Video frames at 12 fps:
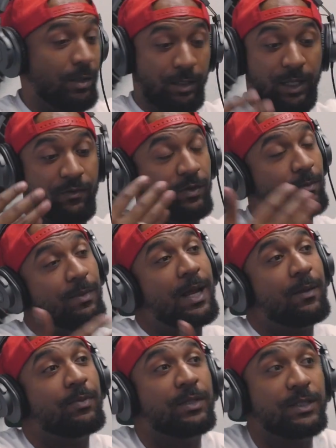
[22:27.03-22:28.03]
even the
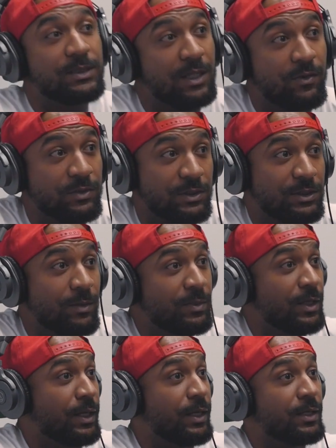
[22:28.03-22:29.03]
black police officers, something
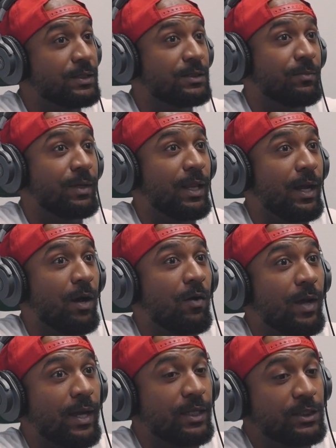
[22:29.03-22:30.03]
to gear us to be like,
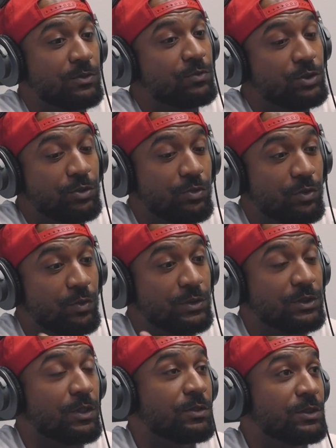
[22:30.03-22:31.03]
okay, this is what you do in
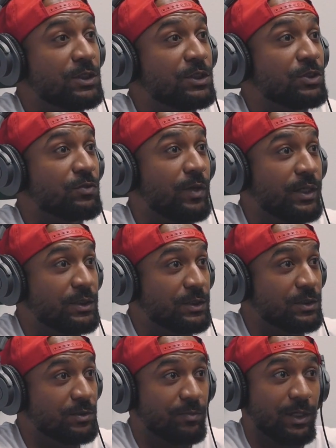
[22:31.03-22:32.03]
certain
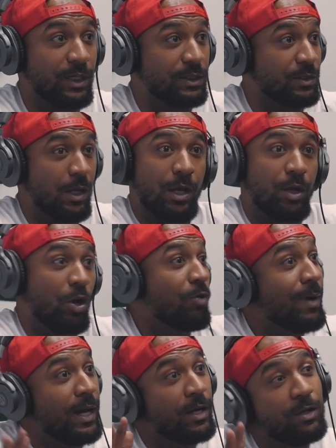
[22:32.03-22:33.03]
situations, because
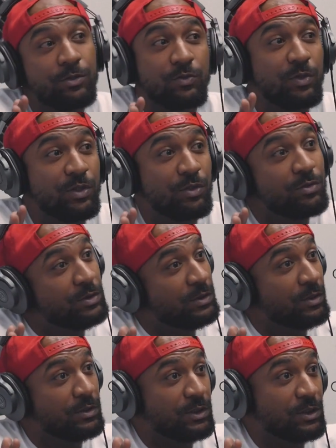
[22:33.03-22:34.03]
nobody knows what to do in
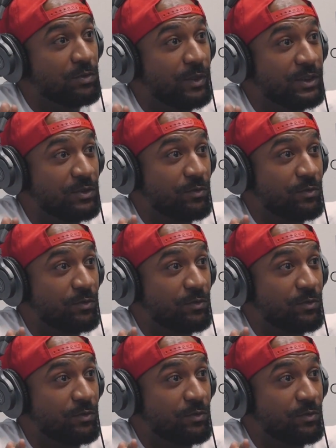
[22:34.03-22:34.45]
certain situations.